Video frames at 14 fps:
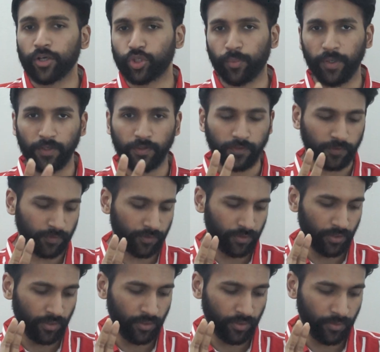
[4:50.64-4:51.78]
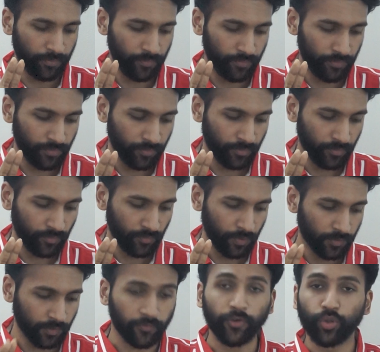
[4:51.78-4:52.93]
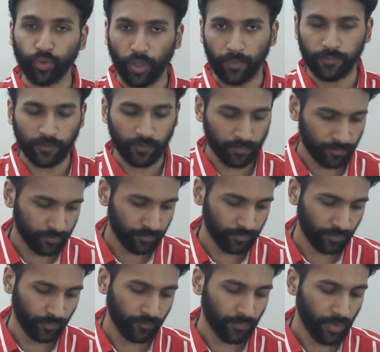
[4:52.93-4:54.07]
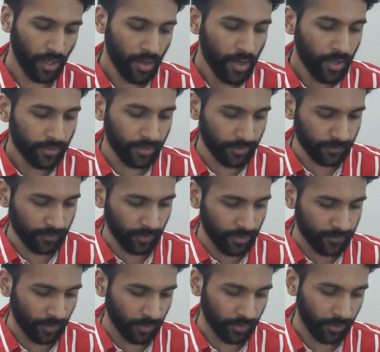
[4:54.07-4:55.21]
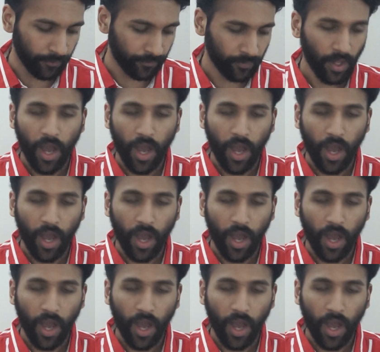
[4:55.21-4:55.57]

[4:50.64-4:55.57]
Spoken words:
It should be sing for 2 times. And then the second Sangati.